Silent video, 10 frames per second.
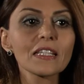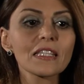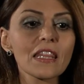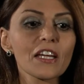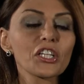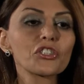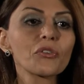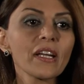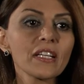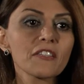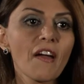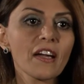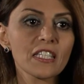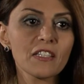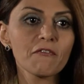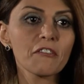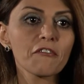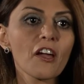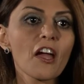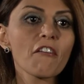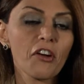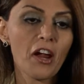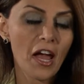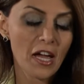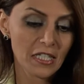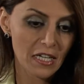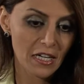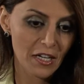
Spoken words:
it's the greatest vaccine we've ever had.